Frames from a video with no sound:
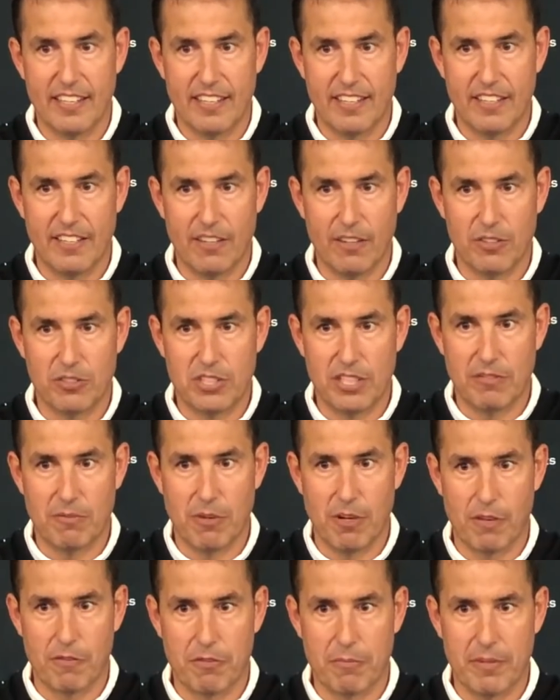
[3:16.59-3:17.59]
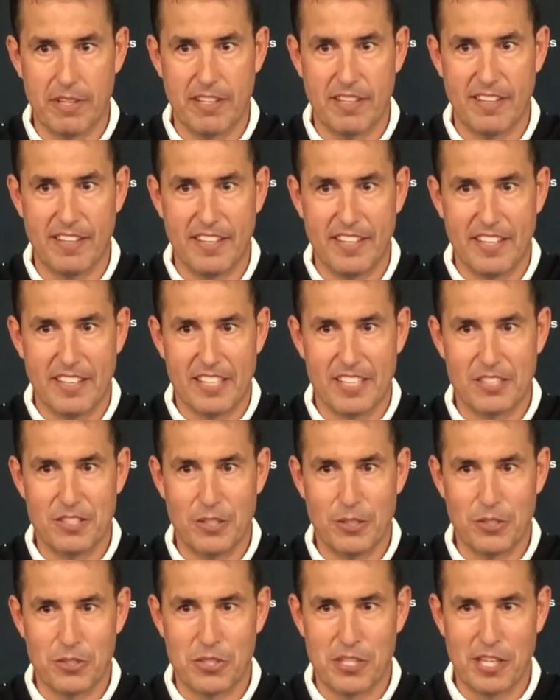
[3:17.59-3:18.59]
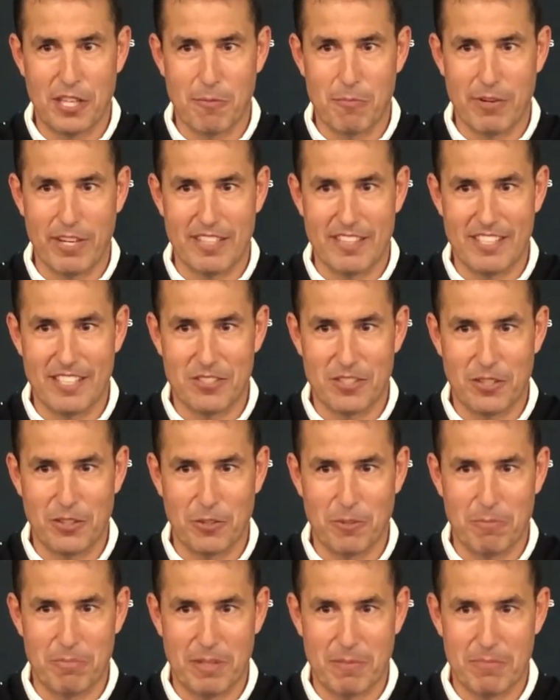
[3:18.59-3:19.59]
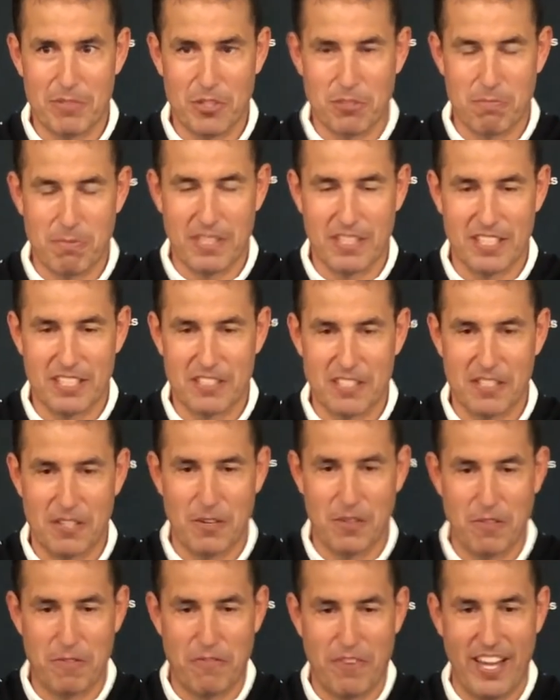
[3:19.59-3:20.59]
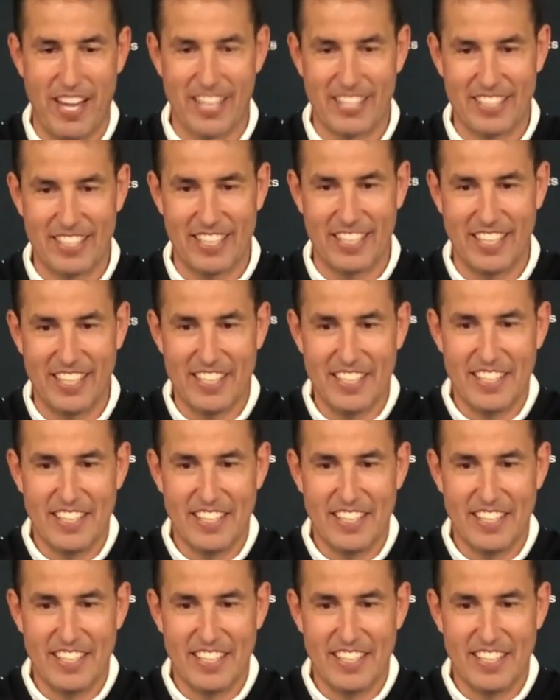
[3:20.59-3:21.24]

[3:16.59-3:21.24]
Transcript: It's even hard for me to continue to celebrate this a little bit, just because of the fact that